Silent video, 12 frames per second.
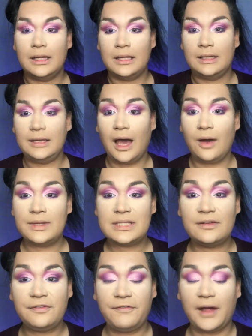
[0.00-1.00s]
Now is
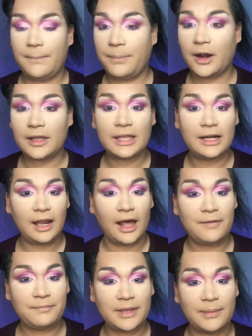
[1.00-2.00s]
the fun part that a
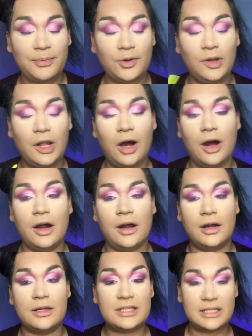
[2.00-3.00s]
lot of people
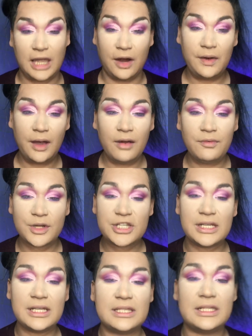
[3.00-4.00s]
are scared of, which
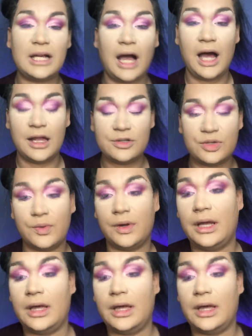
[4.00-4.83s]
is contouring.